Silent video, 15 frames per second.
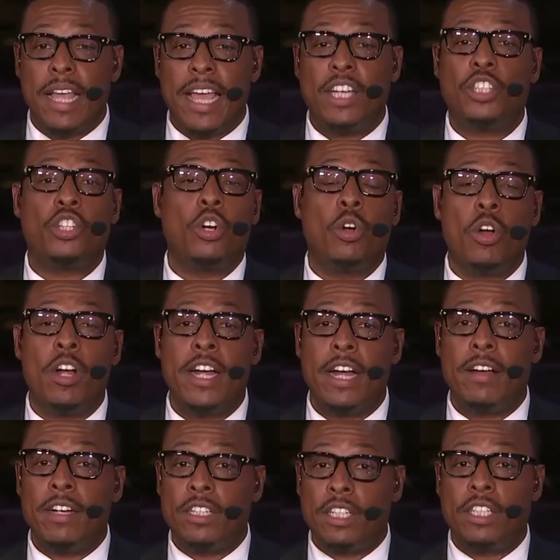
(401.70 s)

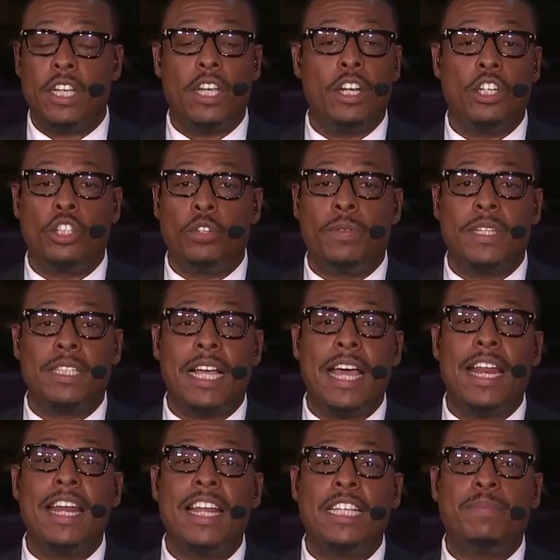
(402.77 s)
extraordinary, to tell you the truth, because
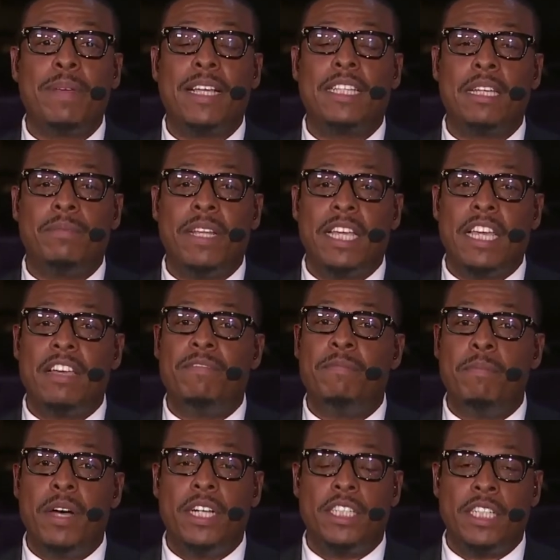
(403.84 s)
I didn't expect him to give
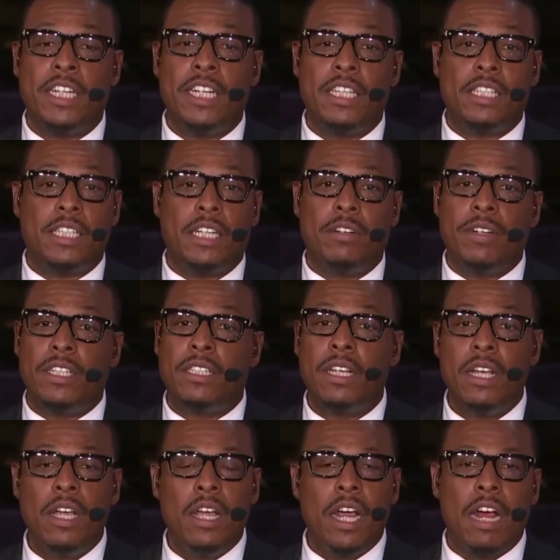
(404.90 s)
much in this series
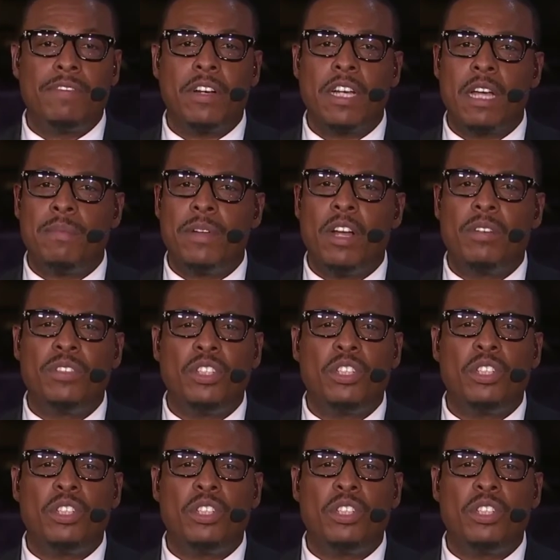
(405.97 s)
after coming off